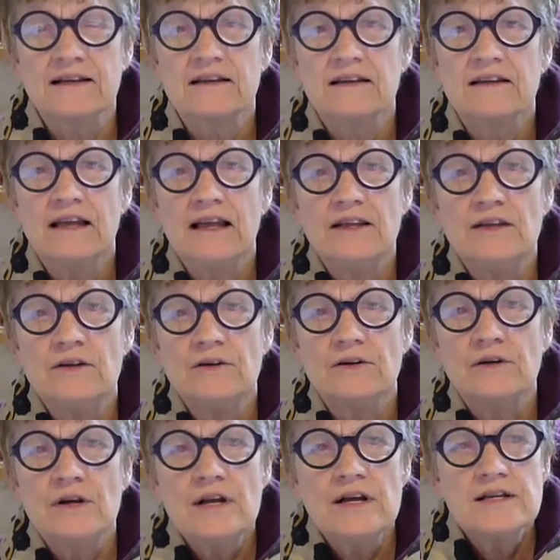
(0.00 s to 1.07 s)
and you're
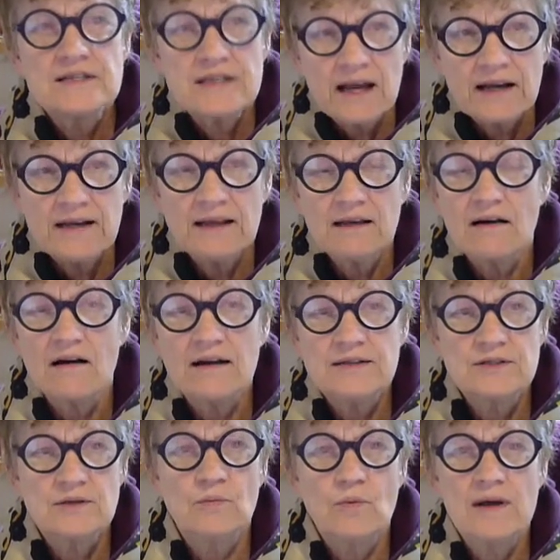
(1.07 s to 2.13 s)
signing on to
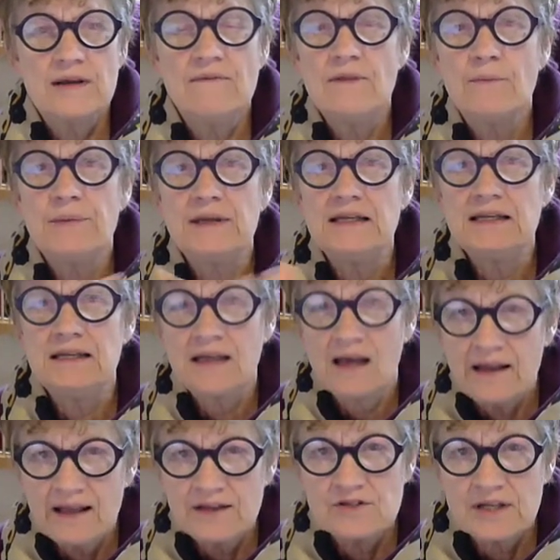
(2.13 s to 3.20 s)
one of the
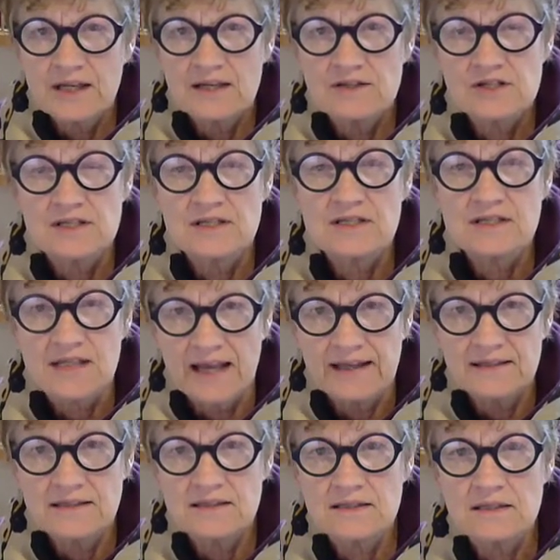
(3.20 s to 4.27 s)
pd.education
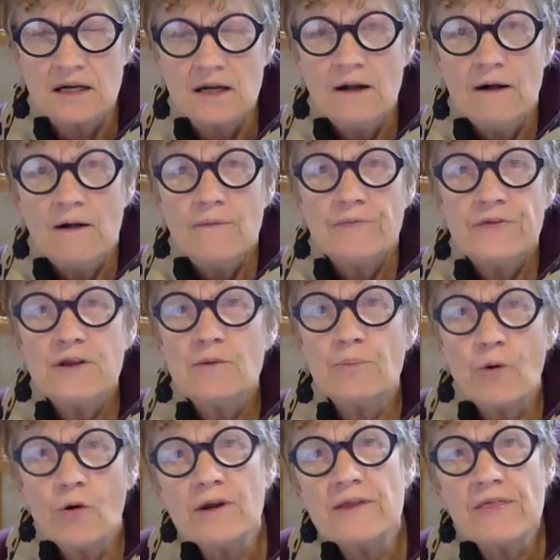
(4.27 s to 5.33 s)
sites, the
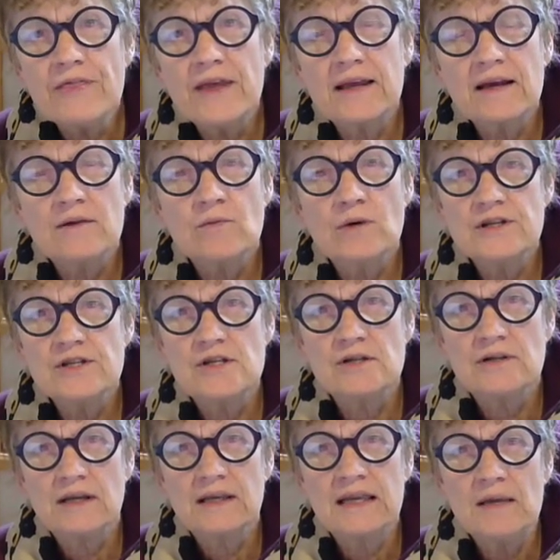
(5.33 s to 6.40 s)
important thing I want you to
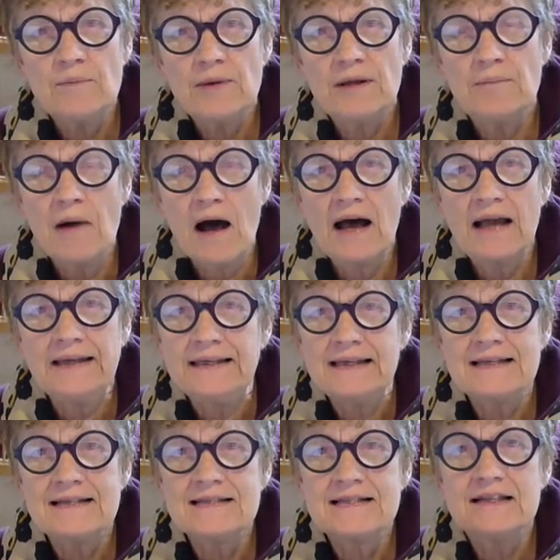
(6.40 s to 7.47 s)
keep in mind is
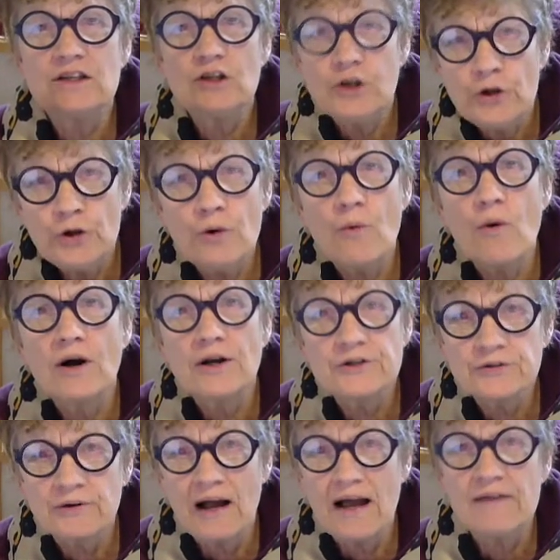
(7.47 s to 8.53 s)
that you are
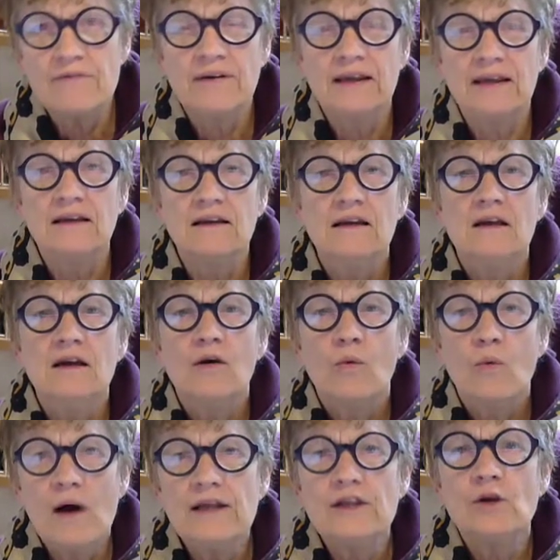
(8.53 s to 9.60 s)
driving what
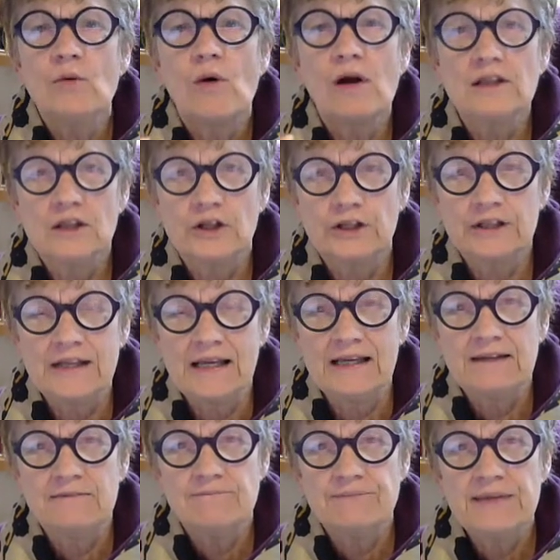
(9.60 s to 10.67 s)
you are learning.
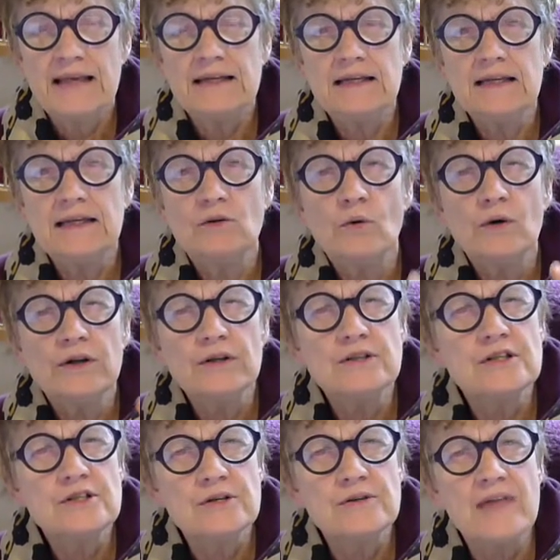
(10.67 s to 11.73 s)
And in order to do
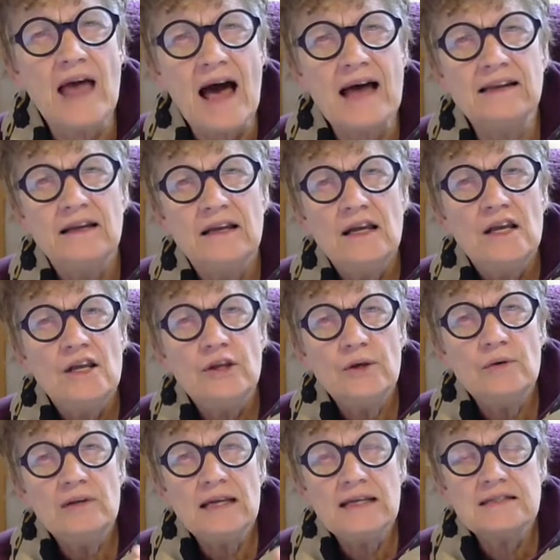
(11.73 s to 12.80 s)
that, you
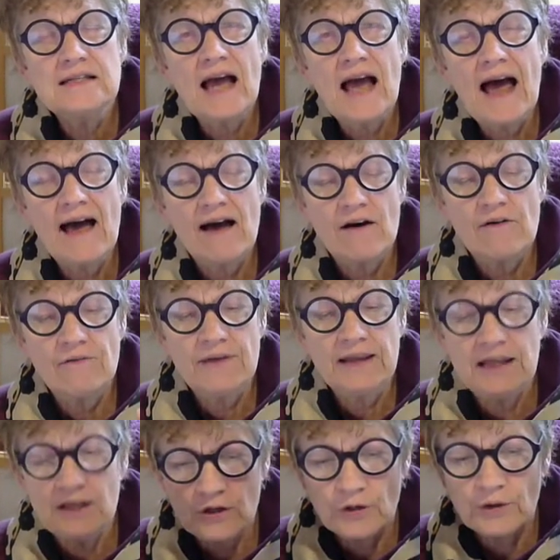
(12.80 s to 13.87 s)
need to have in
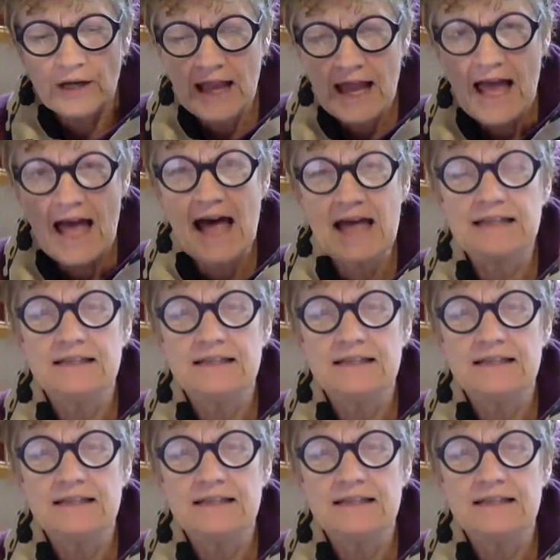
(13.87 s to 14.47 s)
your head